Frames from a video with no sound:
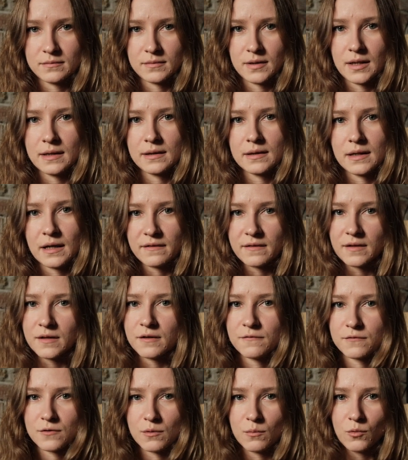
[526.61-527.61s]
And nothing
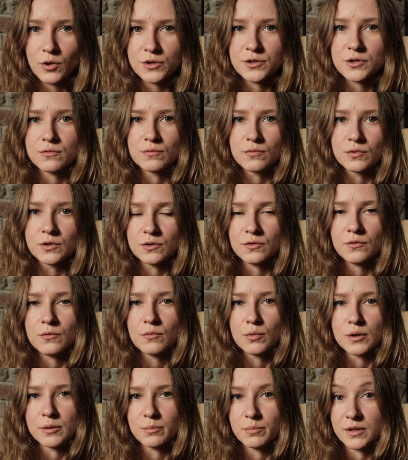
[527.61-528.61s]
from what you would do
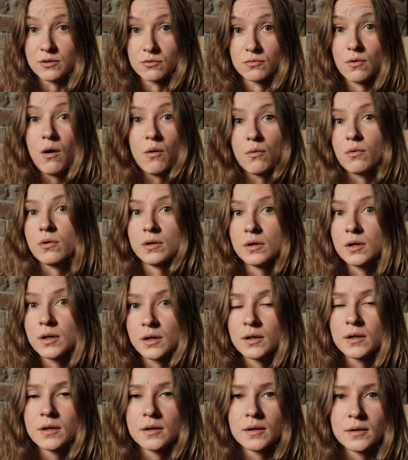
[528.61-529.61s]
will be wrong,
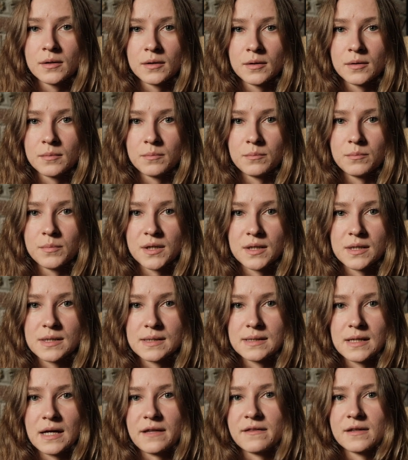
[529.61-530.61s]
because
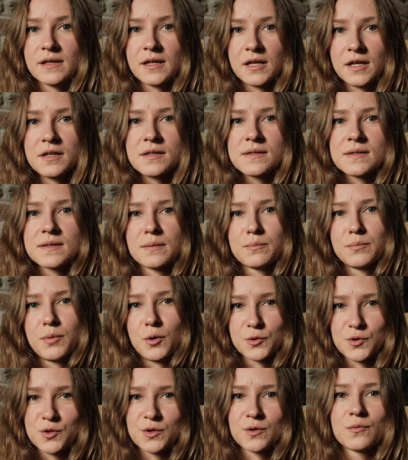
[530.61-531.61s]
nothing is
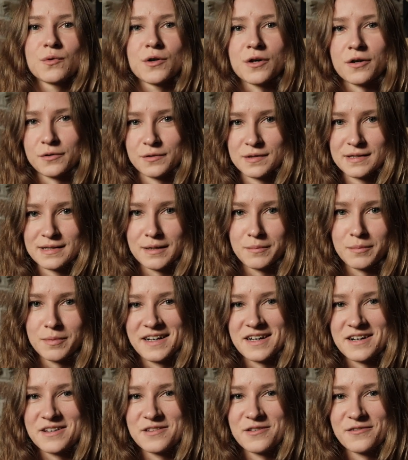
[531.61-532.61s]
supposed to work on sleep.
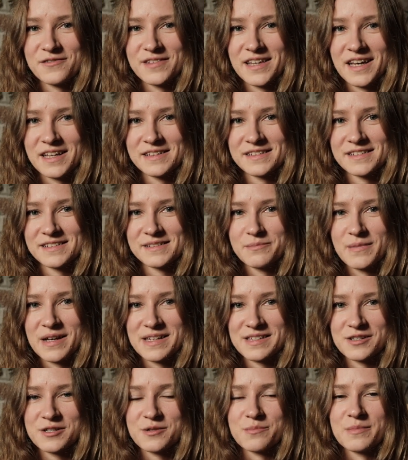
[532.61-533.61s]
I don't know if that
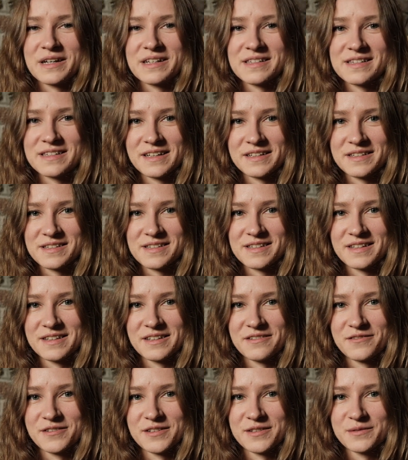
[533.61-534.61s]
message makes sense and
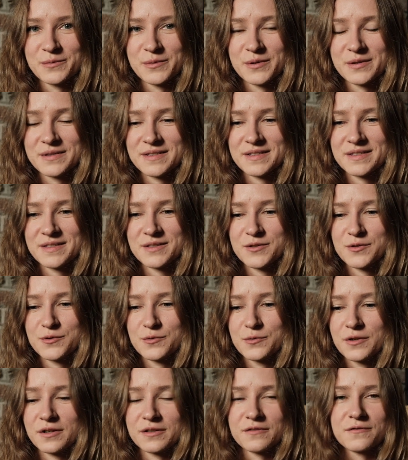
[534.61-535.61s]
if it was
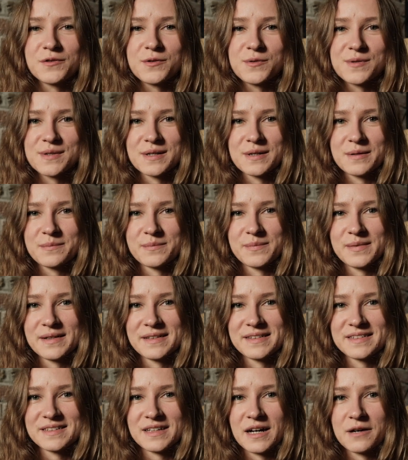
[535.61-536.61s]
too confusing,
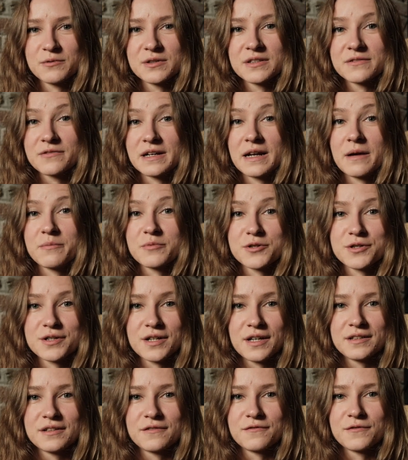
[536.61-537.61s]
but I would really
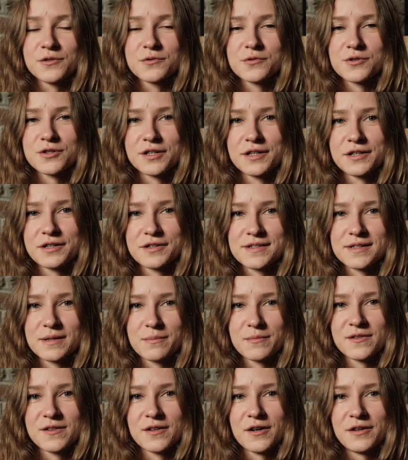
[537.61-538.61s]
appreciate if you share some
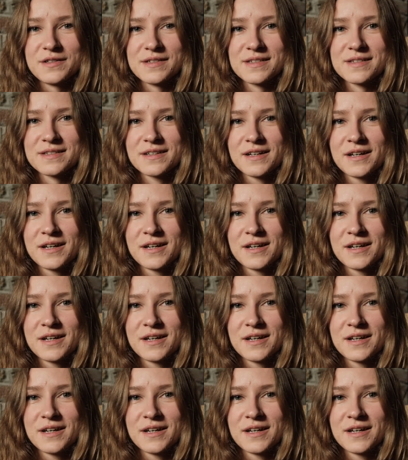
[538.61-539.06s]
thoughts,